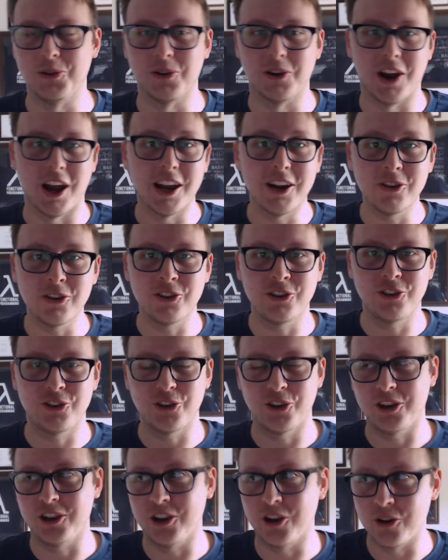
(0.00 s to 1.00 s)
Or I don't
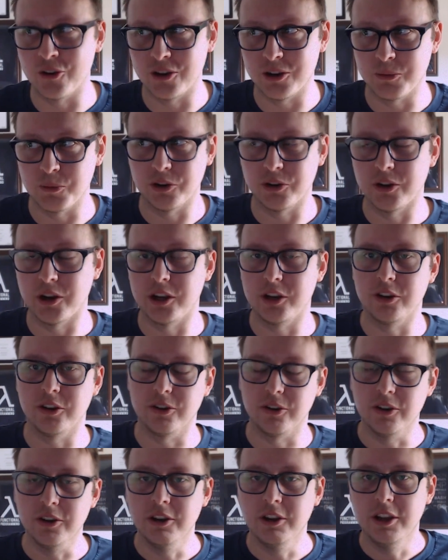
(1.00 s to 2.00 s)
enjoy coding, what do I do?